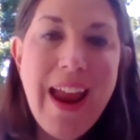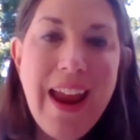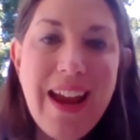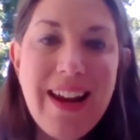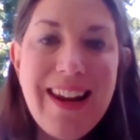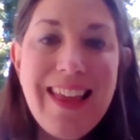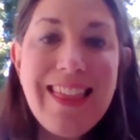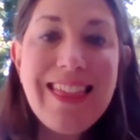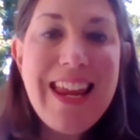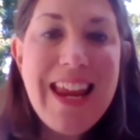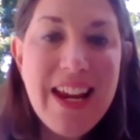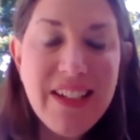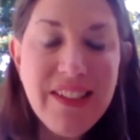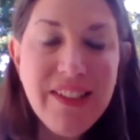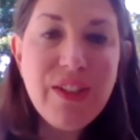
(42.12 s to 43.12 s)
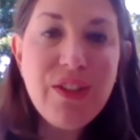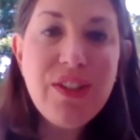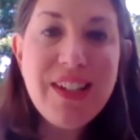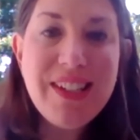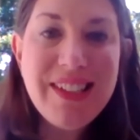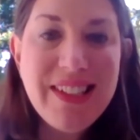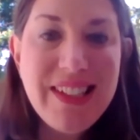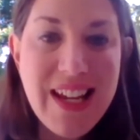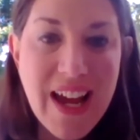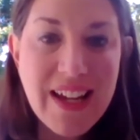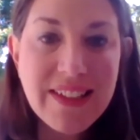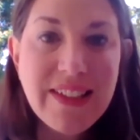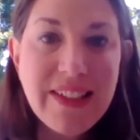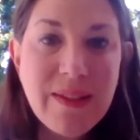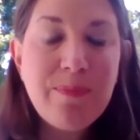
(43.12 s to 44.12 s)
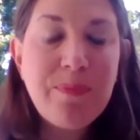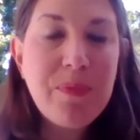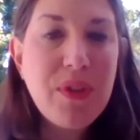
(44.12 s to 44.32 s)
And the answer is yes.